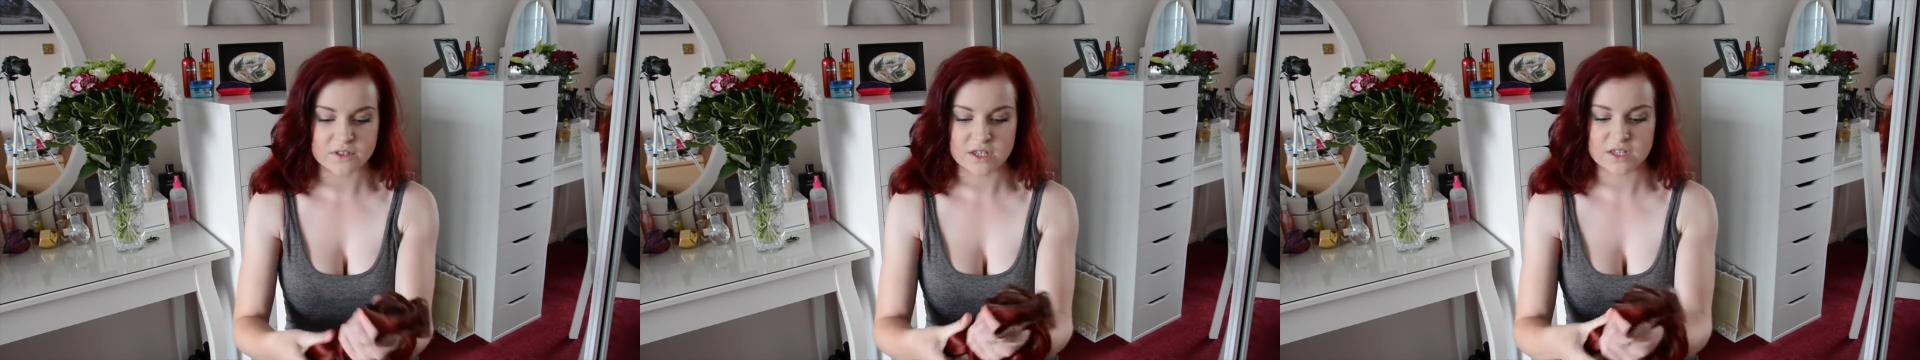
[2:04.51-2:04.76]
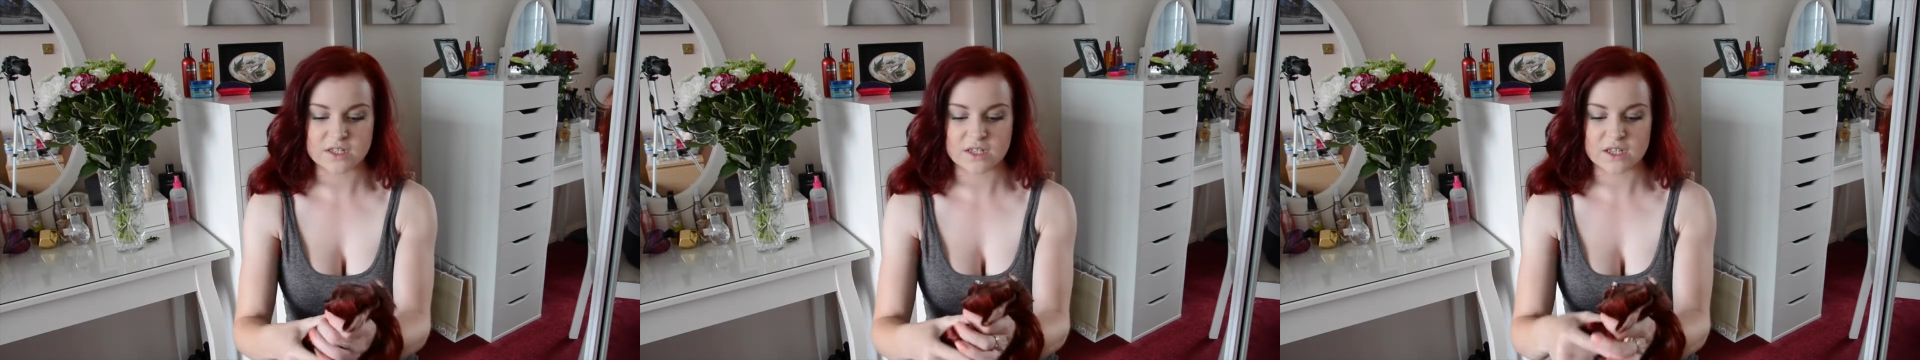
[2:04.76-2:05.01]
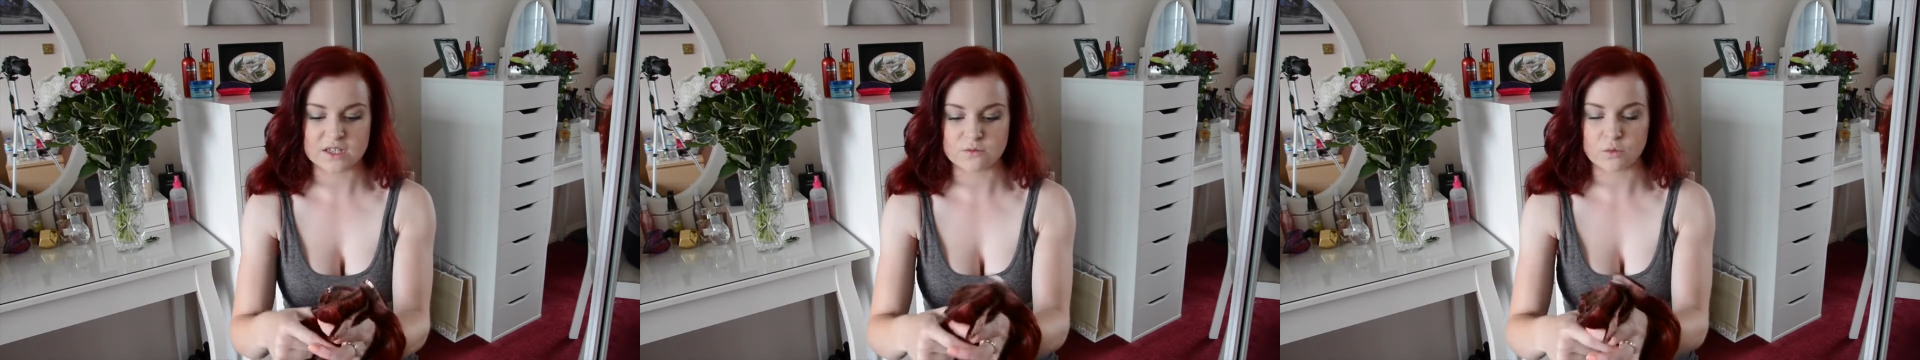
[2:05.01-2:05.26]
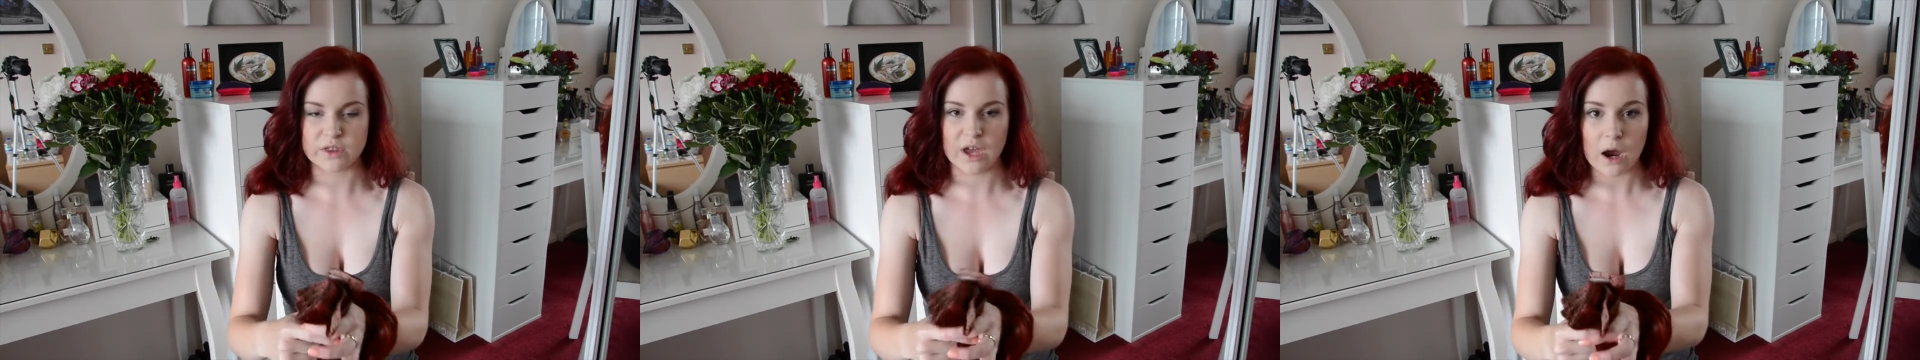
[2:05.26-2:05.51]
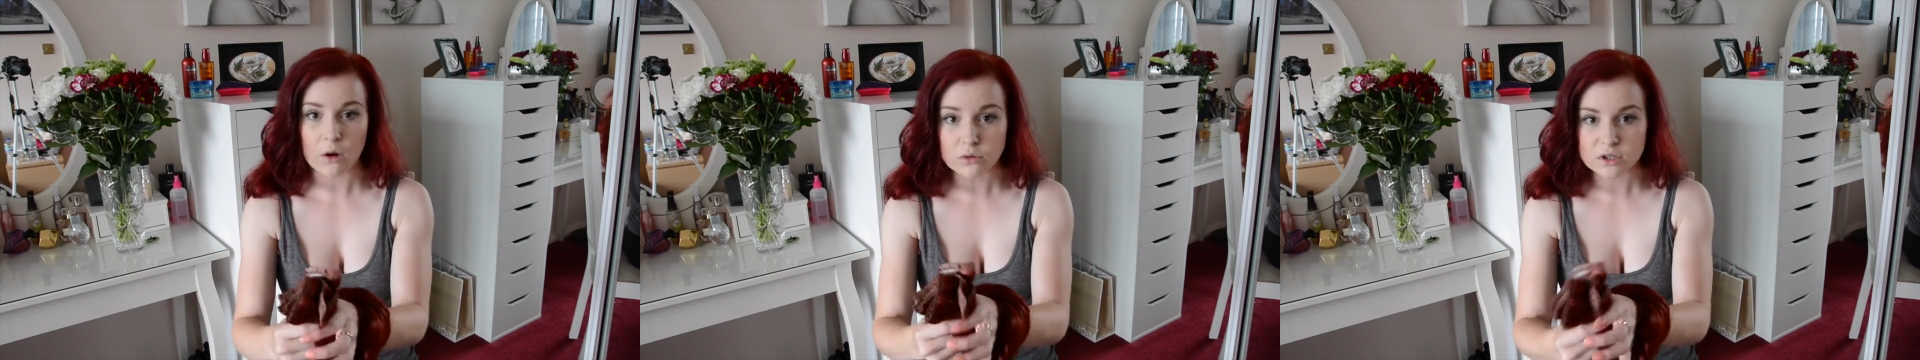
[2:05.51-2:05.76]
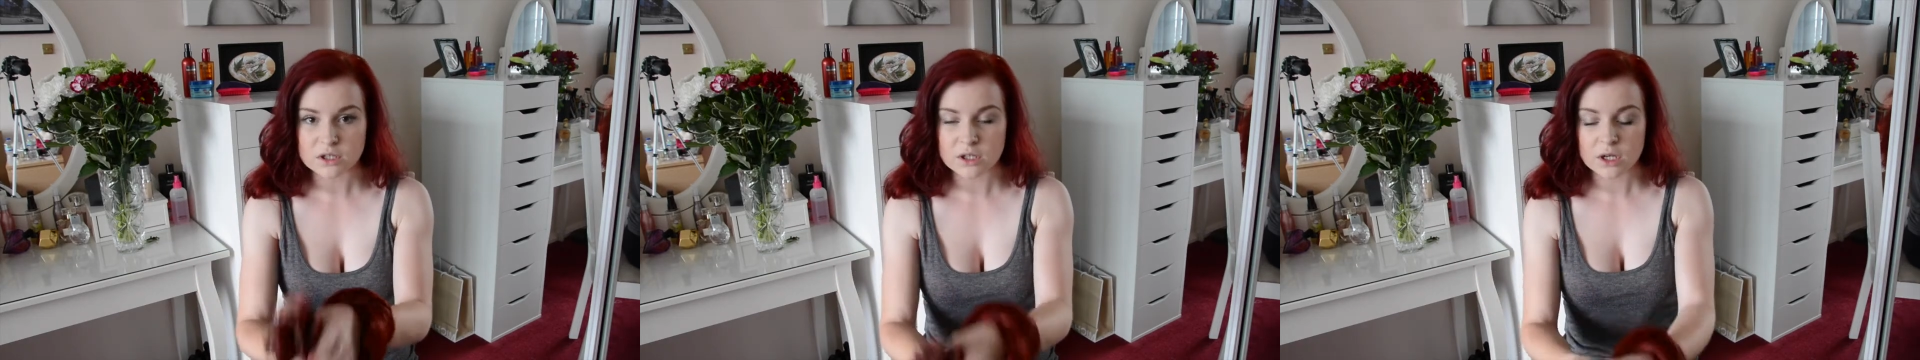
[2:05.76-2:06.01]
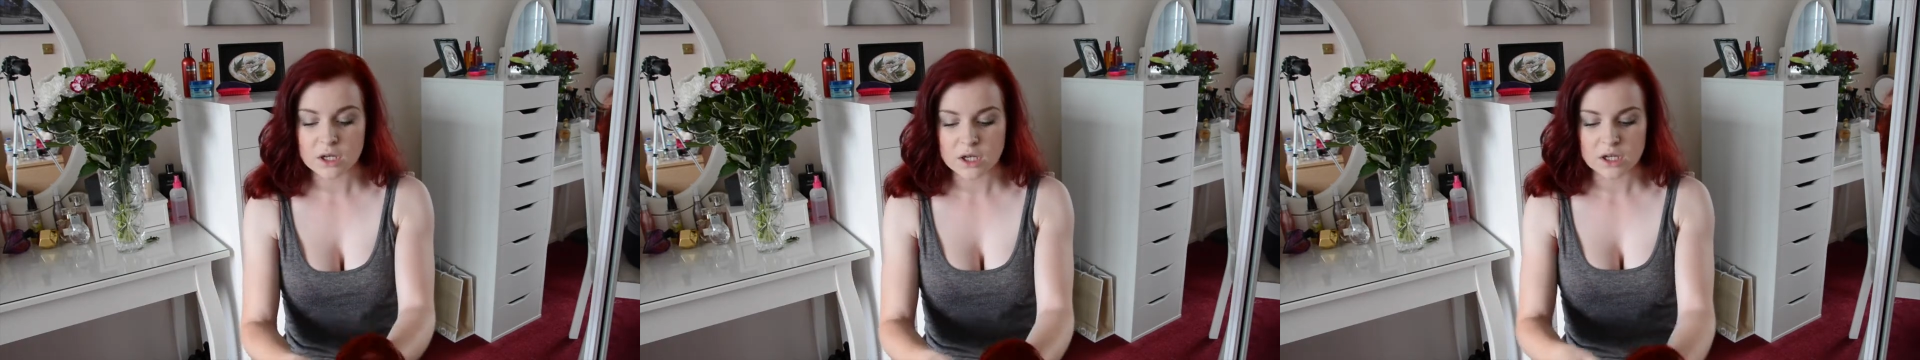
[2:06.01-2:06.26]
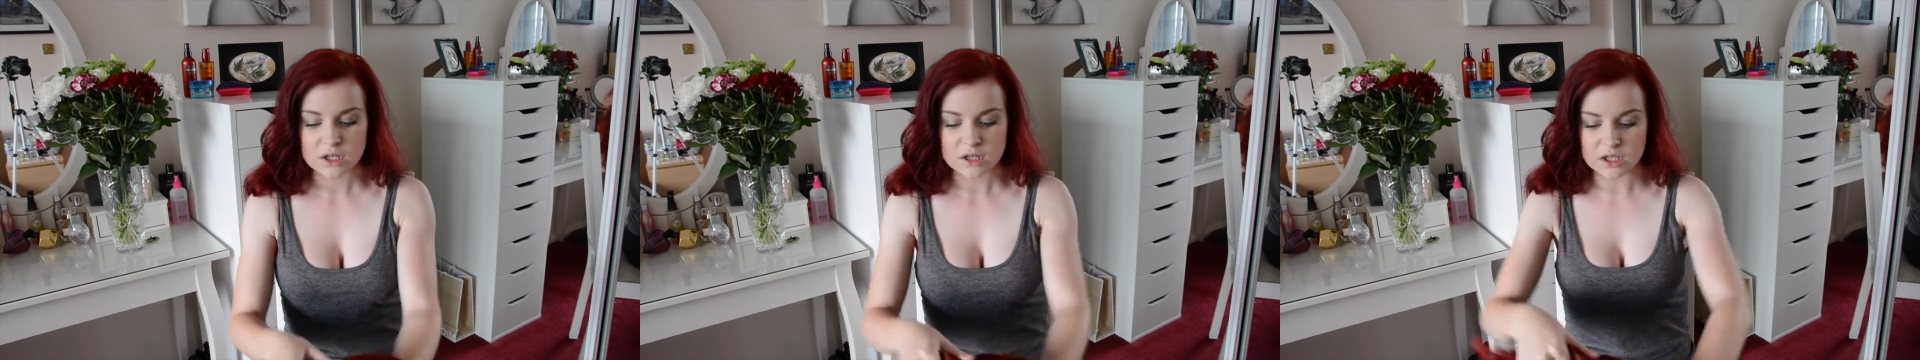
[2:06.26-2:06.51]
This is without
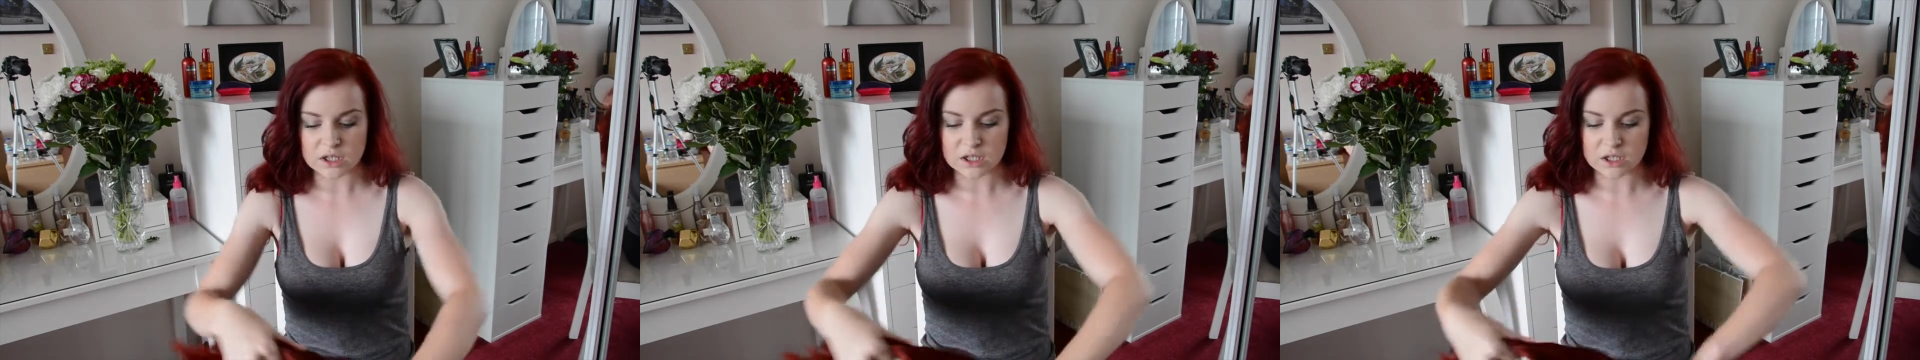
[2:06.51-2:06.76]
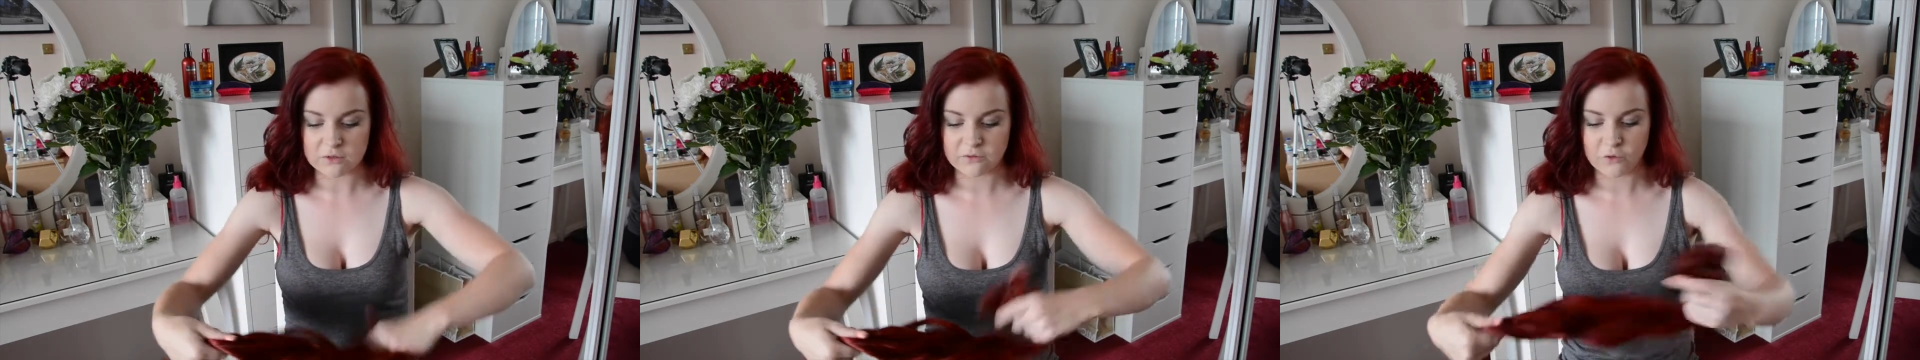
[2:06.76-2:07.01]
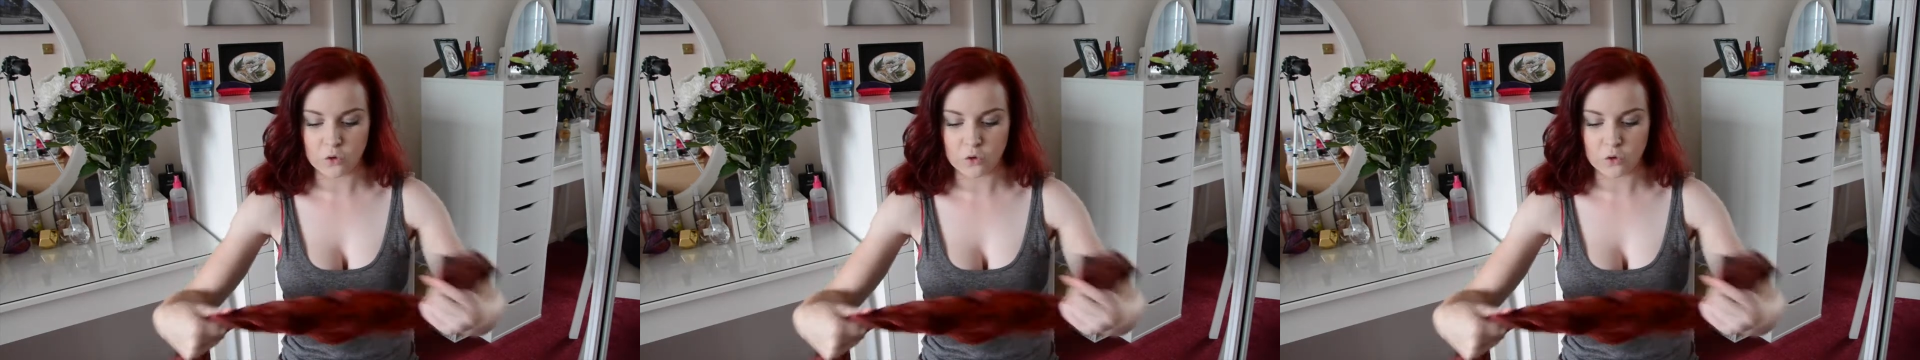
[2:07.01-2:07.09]
the